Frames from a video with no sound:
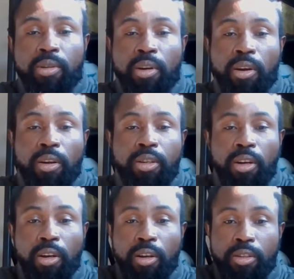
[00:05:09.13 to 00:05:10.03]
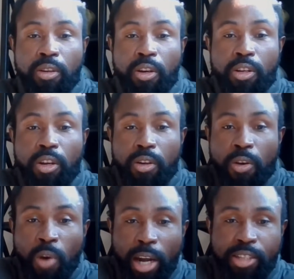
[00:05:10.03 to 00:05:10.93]
the, the, the, the,
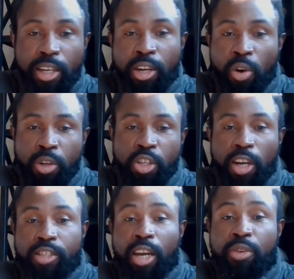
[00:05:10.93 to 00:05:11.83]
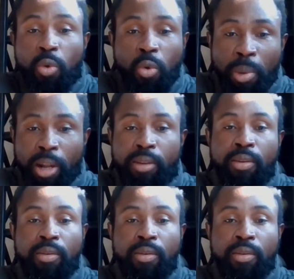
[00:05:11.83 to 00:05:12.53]
the rights of the country as a human,